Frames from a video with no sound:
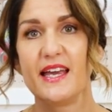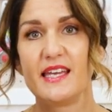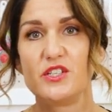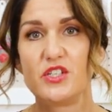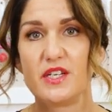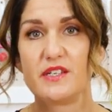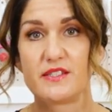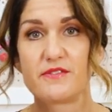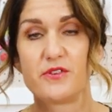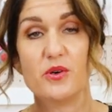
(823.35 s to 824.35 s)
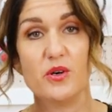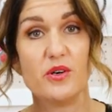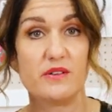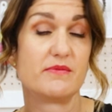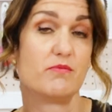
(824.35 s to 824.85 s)
is used
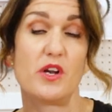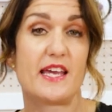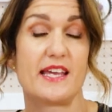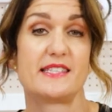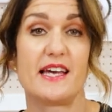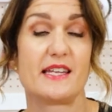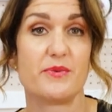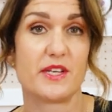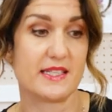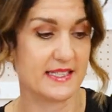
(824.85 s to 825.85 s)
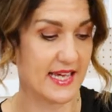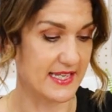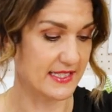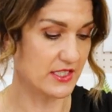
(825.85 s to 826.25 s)
for what it, exactly what it says.